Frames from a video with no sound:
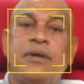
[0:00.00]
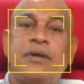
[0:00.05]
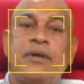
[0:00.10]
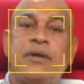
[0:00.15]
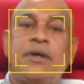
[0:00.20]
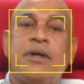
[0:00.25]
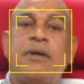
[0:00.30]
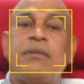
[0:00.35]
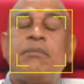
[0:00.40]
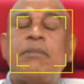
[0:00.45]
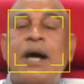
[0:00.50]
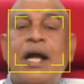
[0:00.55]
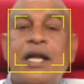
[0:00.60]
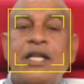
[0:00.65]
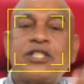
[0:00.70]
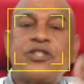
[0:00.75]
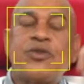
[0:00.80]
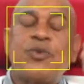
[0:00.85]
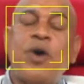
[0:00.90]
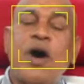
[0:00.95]

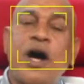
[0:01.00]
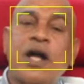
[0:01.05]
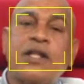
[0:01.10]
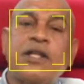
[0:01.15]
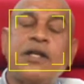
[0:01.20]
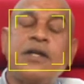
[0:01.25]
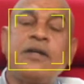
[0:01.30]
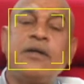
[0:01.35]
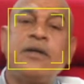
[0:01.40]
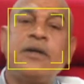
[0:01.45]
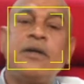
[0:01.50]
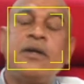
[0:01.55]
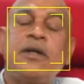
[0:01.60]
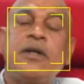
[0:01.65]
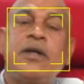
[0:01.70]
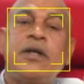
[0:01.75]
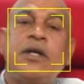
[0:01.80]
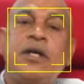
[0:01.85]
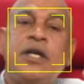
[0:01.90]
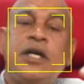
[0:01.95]
Ballast water
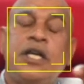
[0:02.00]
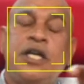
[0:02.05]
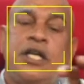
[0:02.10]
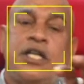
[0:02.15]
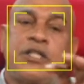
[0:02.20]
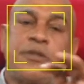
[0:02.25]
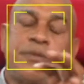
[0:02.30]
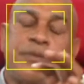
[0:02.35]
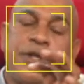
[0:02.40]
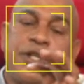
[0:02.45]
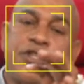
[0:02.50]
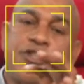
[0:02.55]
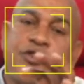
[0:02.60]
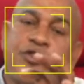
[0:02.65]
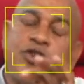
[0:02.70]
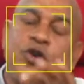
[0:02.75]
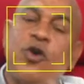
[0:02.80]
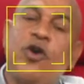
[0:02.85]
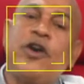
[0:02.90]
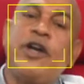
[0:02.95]
is
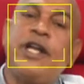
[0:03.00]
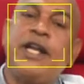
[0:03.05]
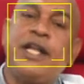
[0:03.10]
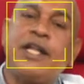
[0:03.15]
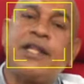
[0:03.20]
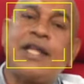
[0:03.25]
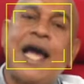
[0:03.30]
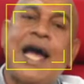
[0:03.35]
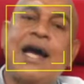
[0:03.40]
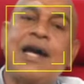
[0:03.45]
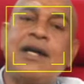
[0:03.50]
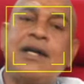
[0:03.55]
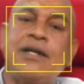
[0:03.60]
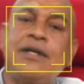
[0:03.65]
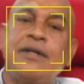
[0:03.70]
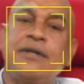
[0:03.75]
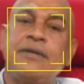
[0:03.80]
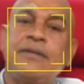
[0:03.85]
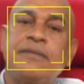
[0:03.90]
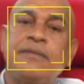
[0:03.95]
thrown in a tank,
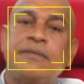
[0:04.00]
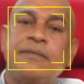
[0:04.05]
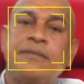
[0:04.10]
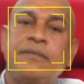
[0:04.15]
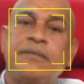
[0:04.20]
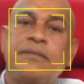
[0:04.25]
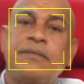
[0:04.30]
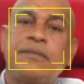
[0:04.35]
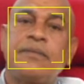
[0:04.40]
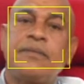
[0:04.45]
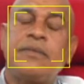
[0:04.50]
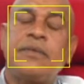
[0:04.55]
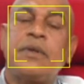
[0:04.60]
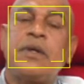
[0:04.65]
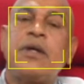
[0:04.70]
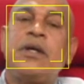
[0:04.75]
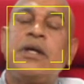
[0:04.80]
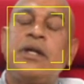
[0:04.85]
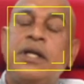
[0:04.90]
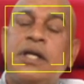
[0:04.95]

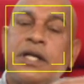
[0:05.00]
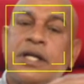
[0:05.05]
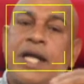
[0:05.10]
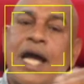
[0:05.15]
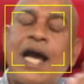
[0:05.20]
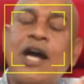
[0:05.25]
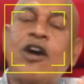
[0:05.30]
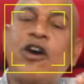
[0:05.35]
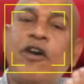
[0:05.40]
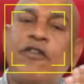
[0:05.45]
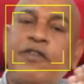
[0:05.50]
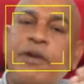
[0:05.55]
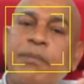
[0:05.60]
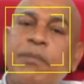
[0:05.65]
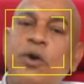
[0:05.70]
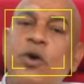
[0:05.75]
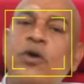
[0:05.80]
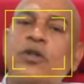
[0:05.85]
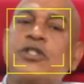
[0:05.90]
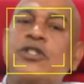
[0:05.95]
the tank of the
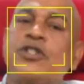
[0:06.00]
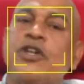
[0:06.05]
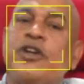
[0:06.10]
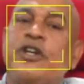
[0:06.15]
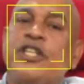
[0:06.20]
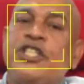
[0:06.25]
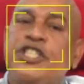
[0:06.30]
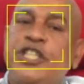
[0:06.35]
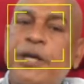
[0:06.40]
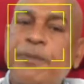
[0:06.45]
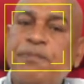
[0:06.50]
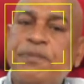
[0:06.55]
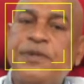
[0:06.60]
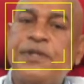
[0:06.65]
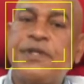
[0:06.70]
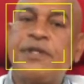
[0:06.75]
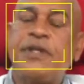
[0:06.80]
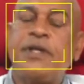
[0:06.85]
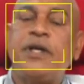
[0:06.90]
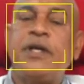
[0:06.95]
boats or the ships,
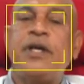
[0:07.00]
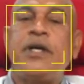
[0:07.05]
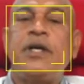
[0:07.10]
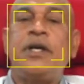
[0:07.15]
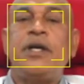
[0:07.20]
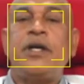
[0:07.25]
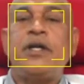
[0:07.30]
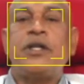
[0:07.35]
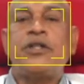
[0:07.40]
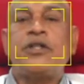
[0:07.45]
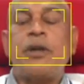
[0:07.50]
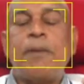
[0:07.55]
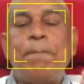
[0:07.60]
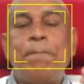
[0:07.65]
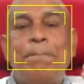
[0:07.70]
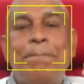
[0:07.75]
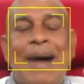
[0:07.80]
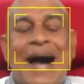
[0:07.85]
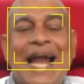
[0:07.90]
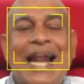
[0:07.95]
to
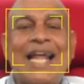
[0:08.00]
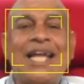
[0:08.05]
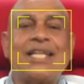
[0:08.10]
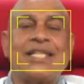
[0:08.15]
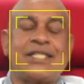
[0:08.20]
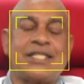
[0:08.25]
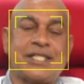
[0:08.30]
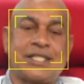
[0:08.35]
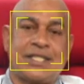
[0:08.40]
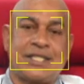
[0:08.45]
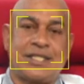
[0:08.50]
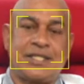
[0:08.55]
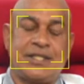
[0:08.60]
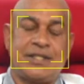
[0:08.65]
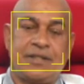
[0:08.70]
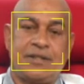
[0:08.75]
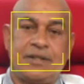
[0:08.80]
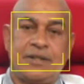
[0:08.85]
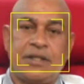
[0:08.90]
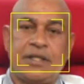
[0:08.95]
balance
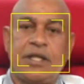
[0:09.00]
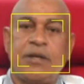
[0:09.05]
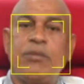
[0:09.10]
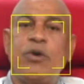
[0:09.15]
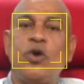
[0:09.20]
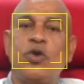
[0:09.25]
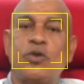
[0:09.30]
the boat.